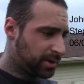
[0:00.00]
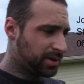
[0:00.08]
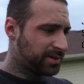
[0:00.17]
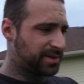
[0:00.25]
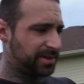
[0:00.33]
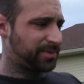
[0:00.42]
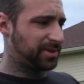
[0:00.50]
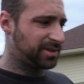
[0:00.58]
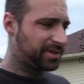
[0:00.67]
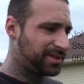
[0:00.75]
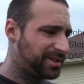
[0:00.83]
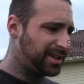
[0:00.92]
Slept
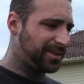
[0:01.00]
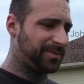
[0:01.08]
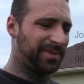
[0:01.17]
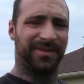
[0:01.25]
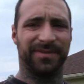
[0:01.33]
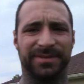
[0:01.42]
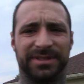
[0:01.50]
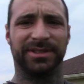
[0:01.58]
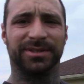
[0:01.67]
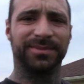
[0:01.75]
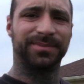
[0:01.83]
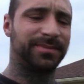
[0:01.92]
good haven't been
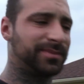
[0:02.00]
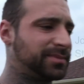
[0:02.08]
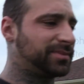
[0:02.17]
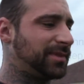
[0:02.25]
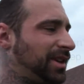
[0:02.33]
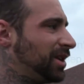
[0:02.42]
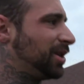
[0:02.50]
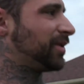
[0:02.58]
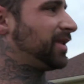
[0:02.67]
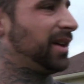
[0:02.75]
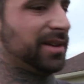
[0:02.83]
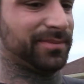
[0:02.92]
still getting over
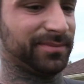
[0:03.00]
that